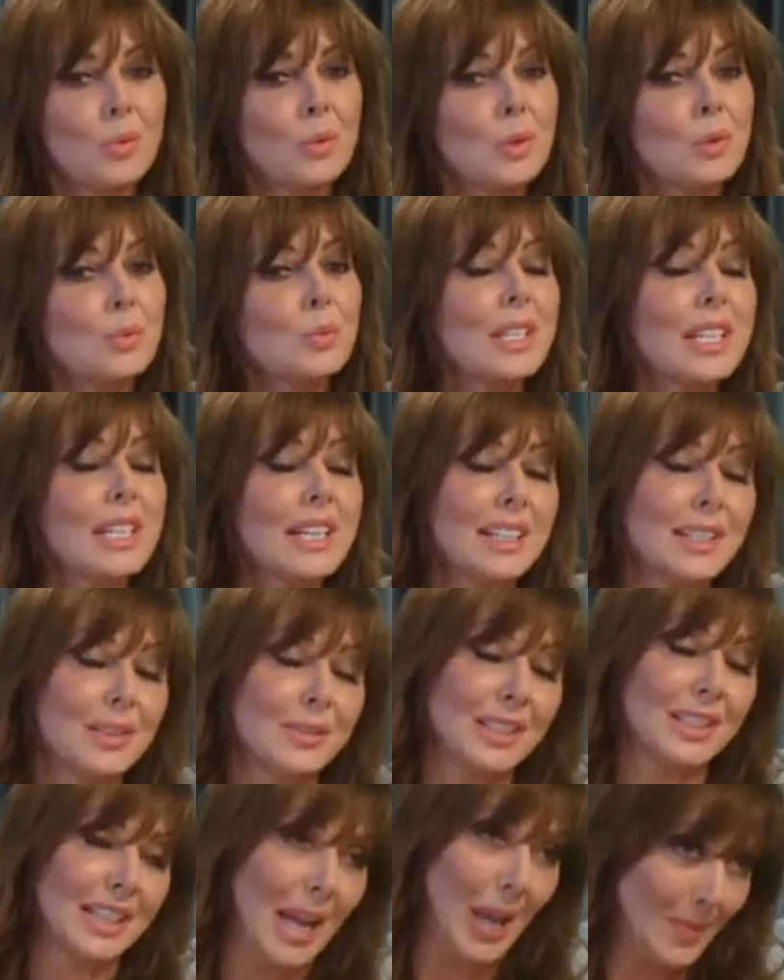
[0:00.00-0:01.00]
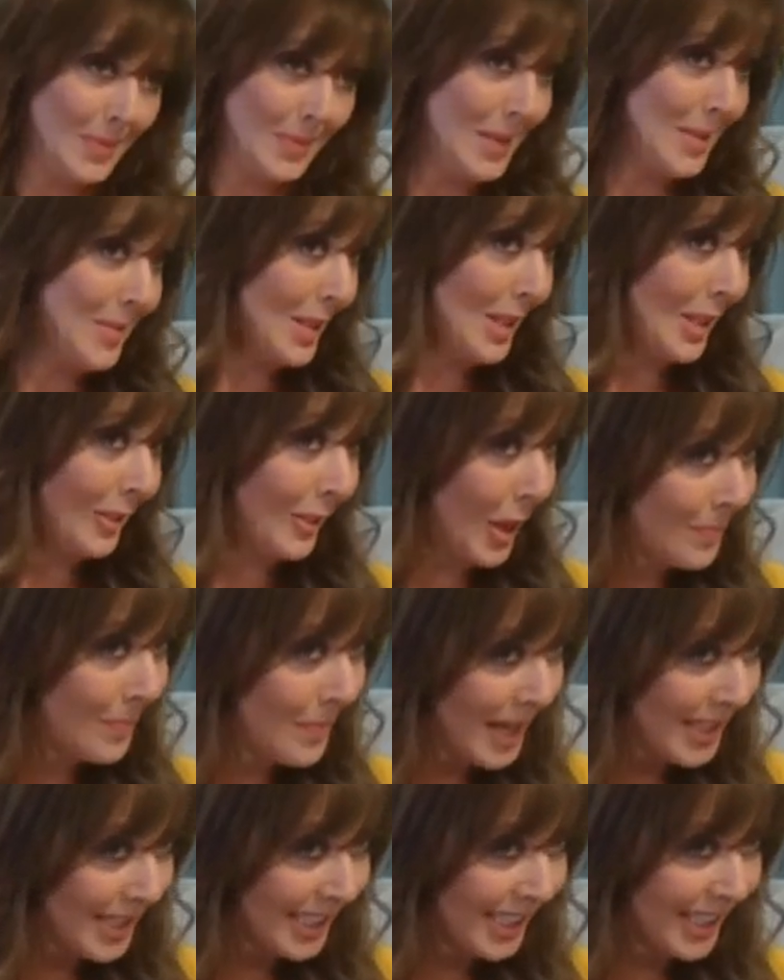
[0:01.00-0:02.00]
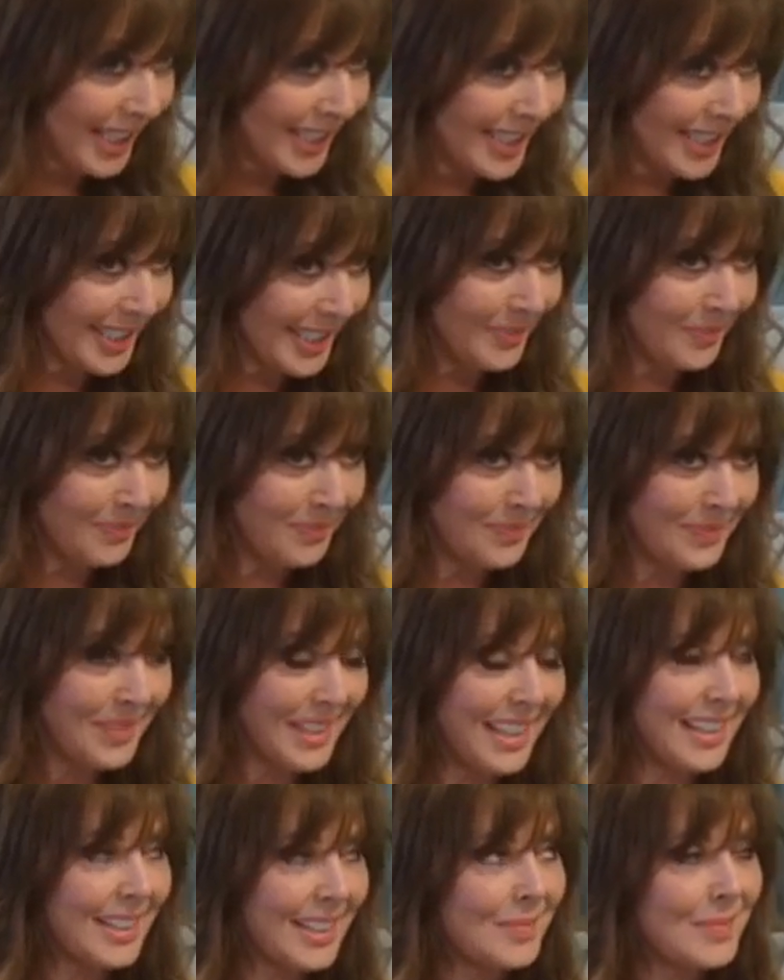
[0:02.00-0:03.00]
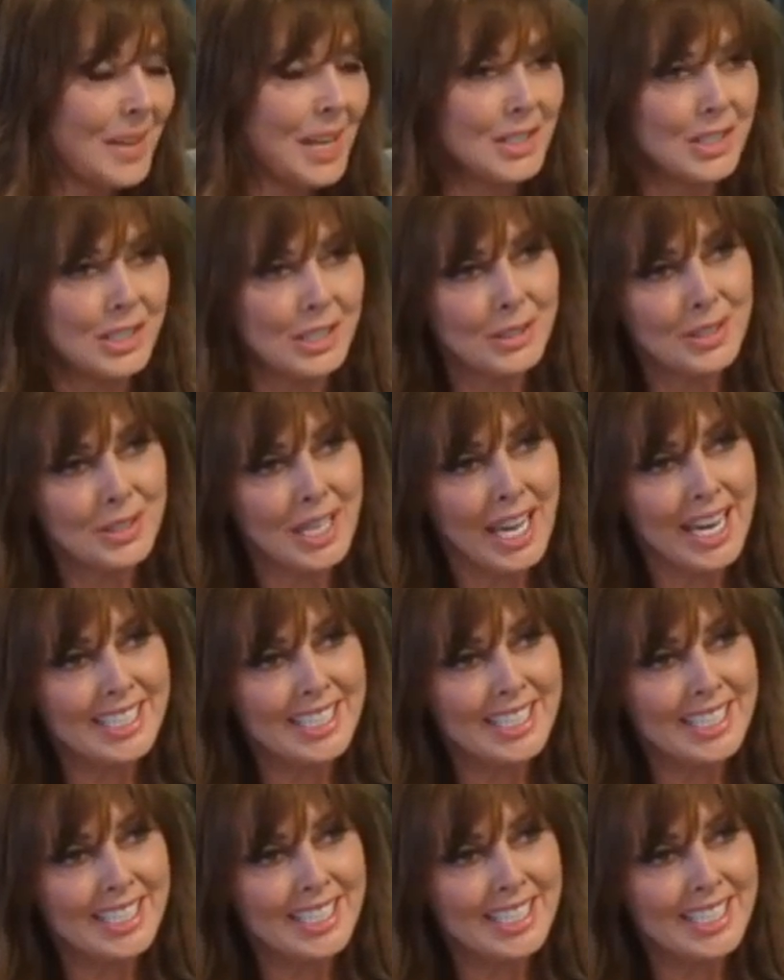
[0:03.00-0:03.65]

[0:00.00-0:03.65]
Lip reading: we're really, really happy that you've come back to London. and back to the UK to